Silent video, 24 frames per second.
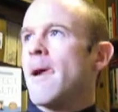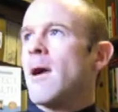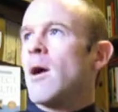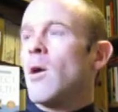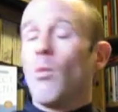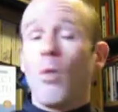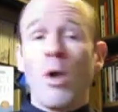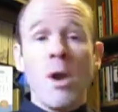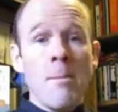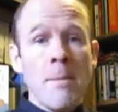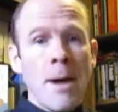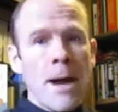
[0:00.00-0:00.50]

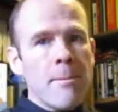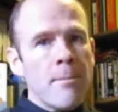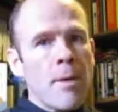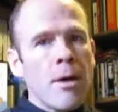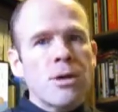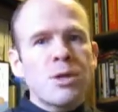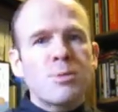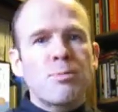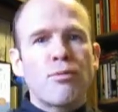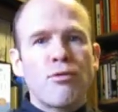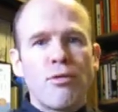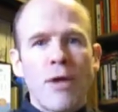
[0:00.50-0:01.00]
What am I
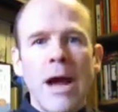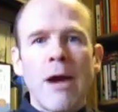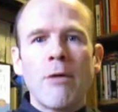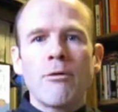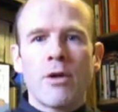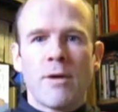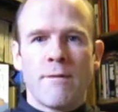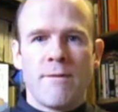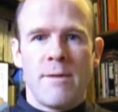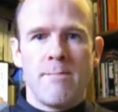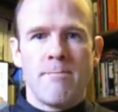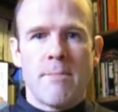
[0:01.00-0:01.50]
most proud
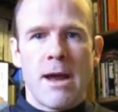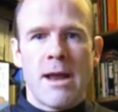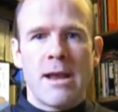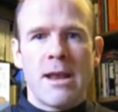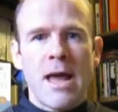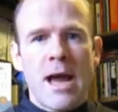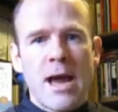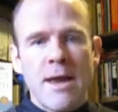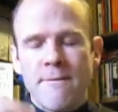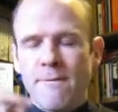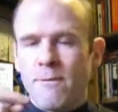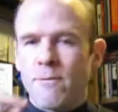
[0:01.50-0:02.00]
of in my
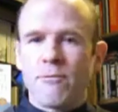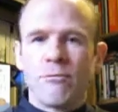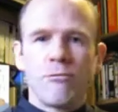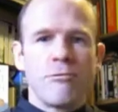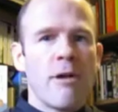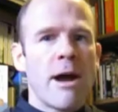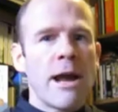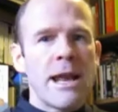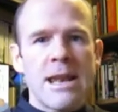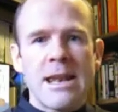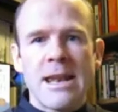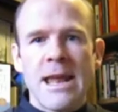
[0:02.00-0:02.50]
life
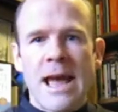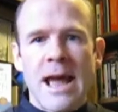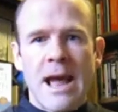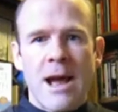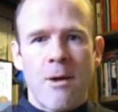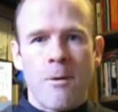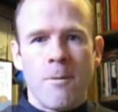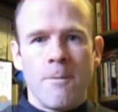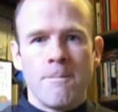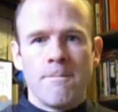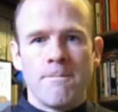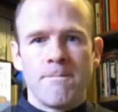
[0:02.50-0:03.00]
right
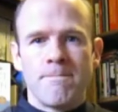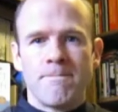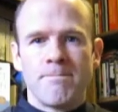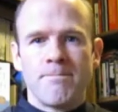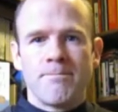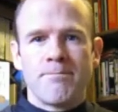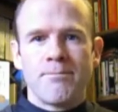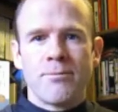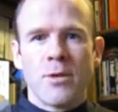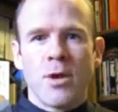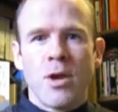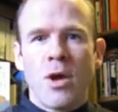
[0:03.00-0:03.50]
now?
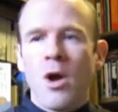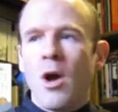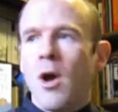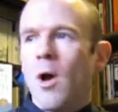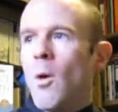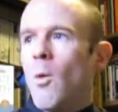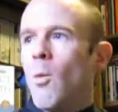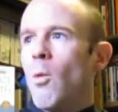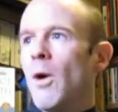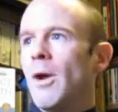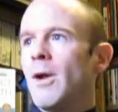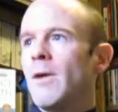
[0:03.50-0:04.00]

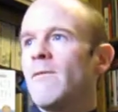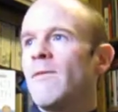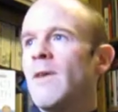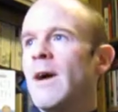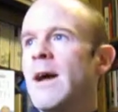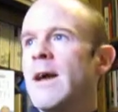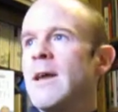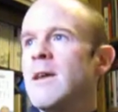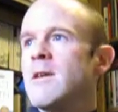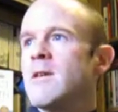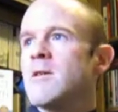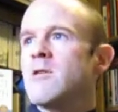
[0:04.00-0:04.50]
What have
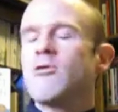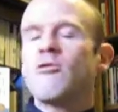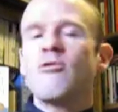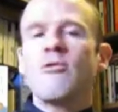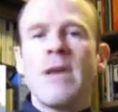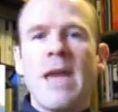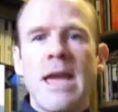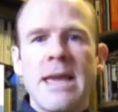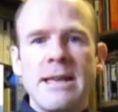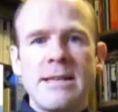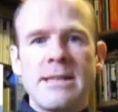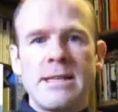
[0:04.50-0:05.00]
I
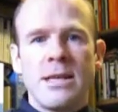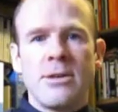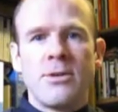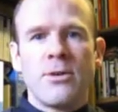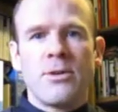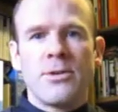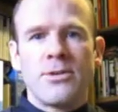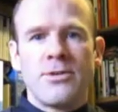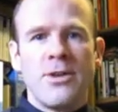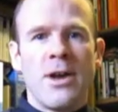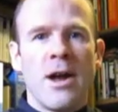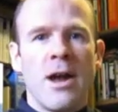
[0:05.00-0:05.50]
created
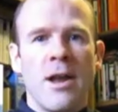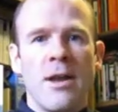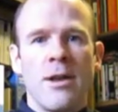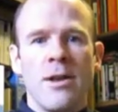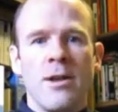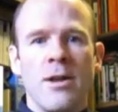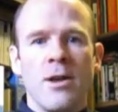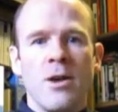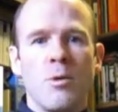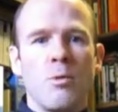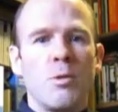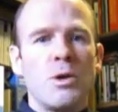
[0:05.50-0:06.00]
or
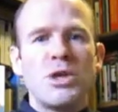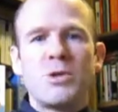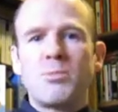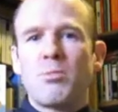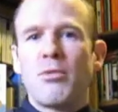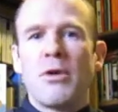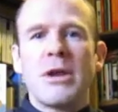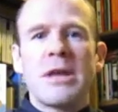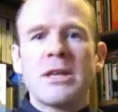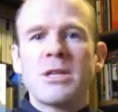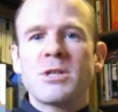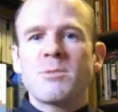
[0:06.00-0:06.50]
done which
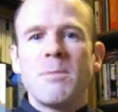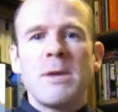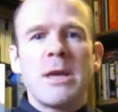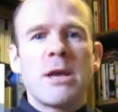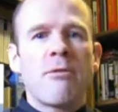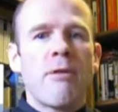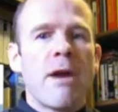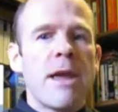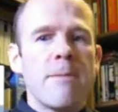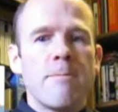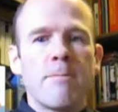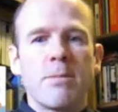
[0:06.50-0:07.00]
brings me
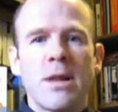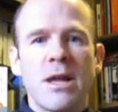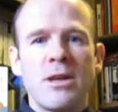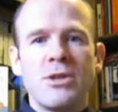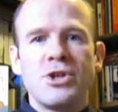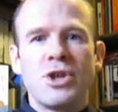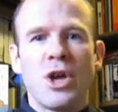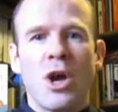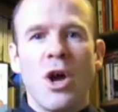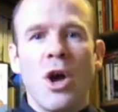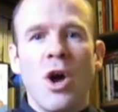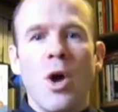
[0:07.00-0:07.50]
great
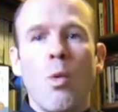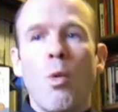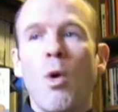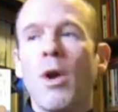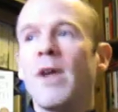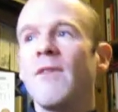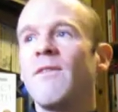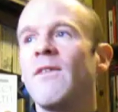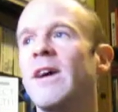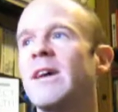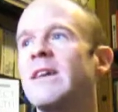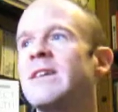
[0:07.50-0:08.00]
pleasure? What
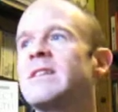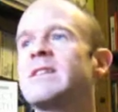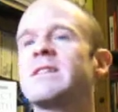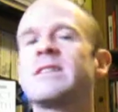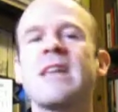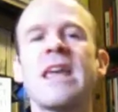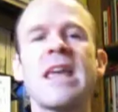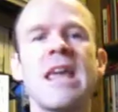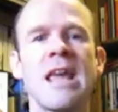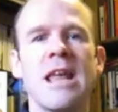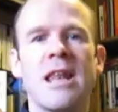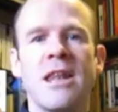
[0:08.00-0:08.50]
have I
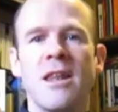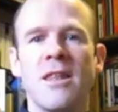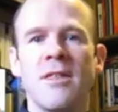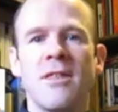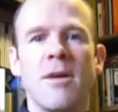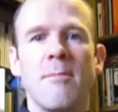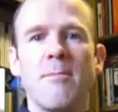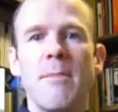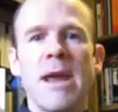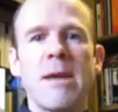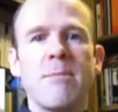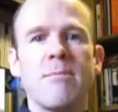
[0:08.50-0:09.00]
seen
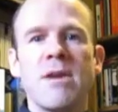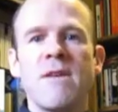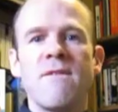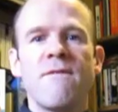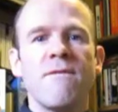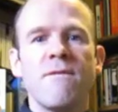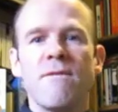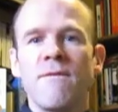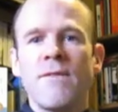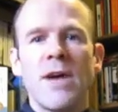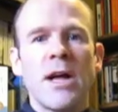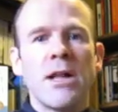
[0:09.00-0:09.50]
that make me
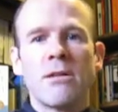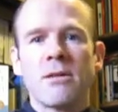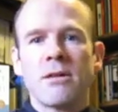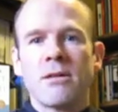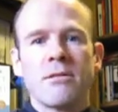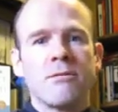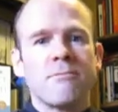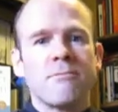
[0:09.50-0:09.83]
felt